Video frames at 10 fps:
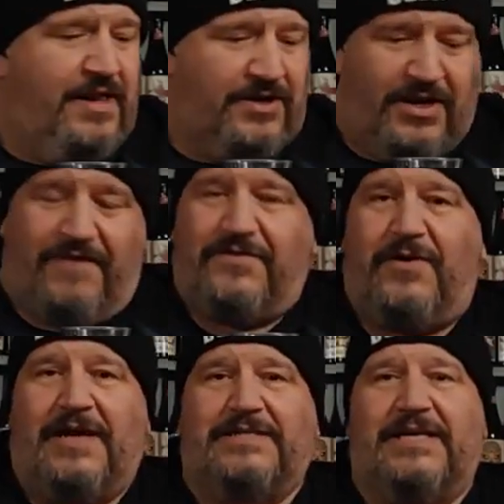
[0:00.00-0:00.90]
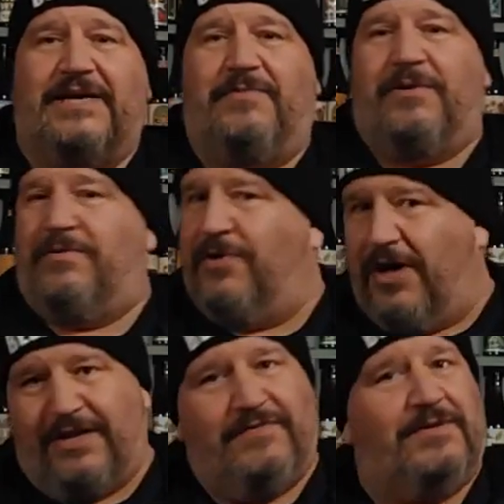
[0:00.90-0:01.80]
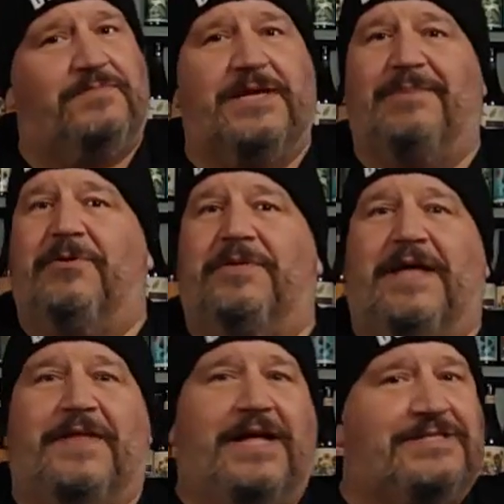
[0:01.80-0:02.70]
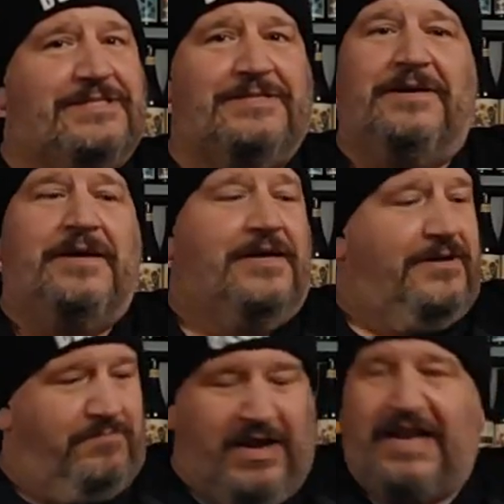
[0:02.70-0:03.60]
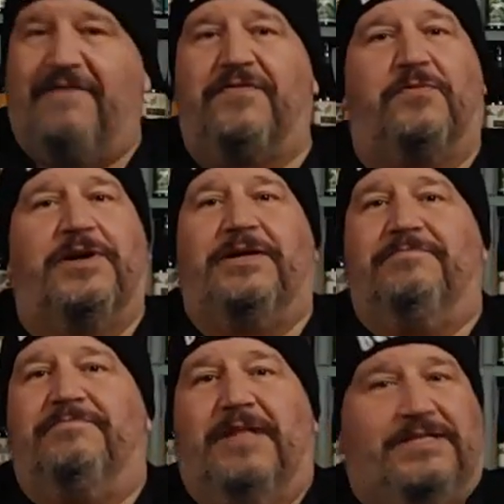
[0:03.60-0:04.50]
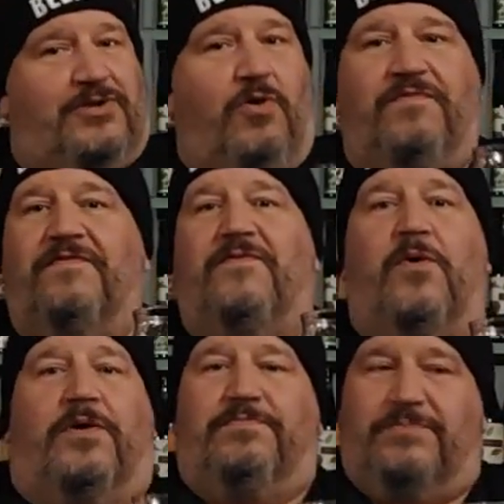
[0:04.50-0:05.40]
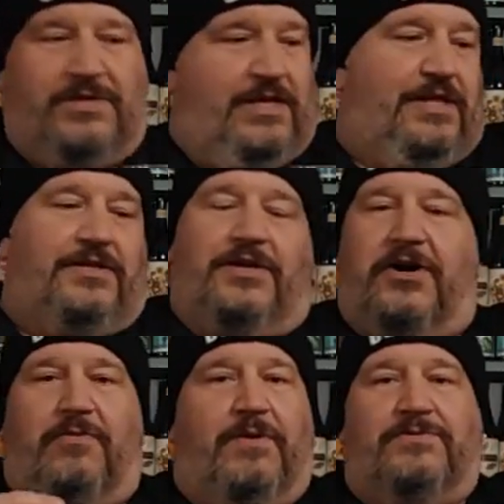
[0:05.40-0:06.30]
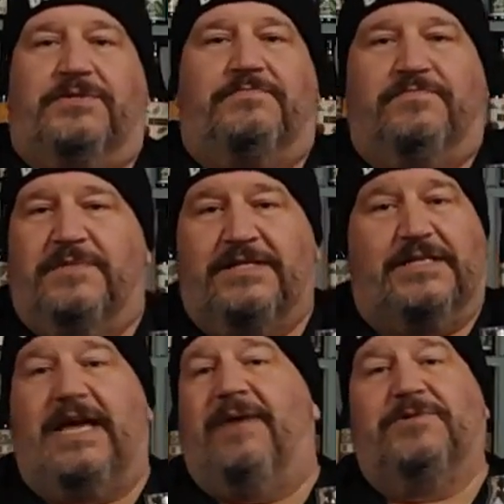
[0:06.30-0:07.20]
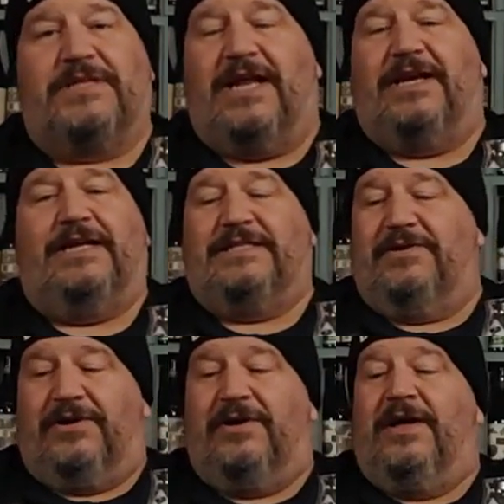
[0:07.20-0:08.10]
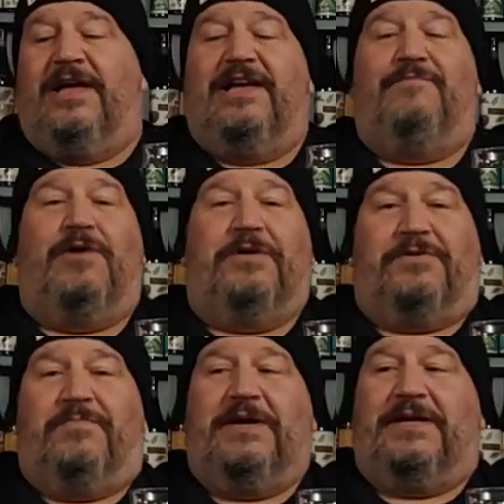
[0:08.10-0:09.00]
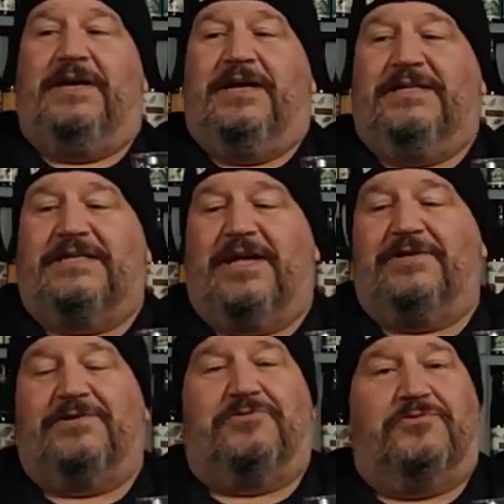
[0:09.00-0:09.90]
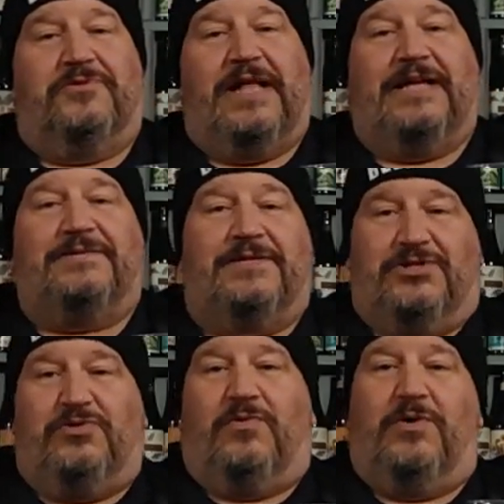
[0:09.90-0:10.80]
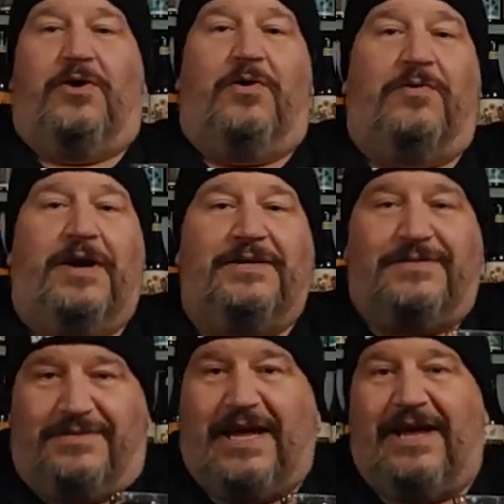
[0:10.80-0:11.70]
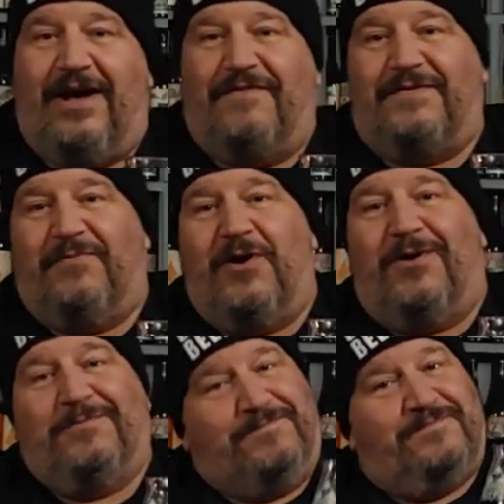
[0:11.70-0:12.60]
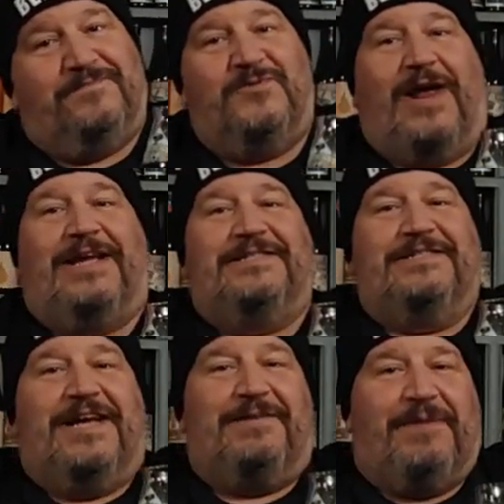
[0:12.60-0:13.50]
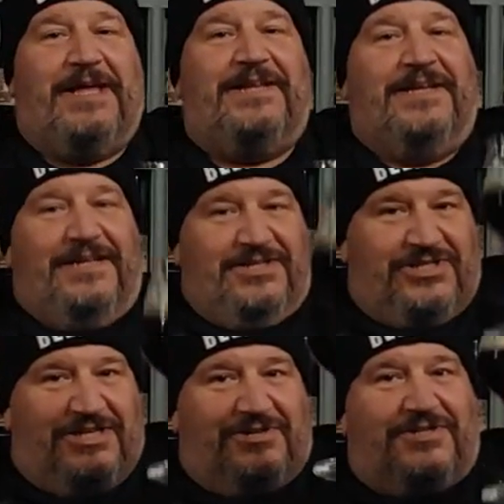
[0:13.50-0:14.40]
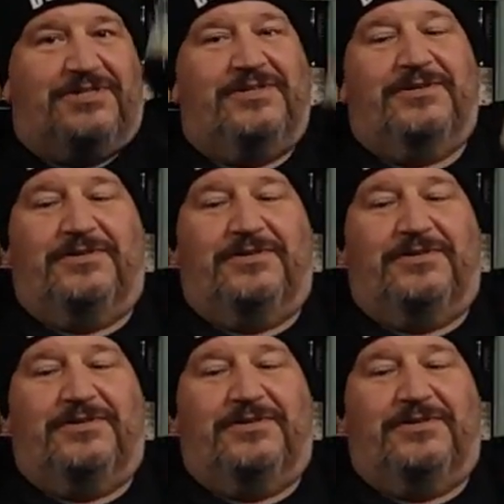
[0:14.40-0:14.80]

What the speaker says: Gonna have to crack a second one. Not even upset about that. Might have 3. Let's go for 4. And then the Knucklebones. It's a Camerons kind of night down here. Even brought out the big skeleton crew glass, because you know where we're going, right? Day off tomorrow. Drinking tonight, man. Cheers.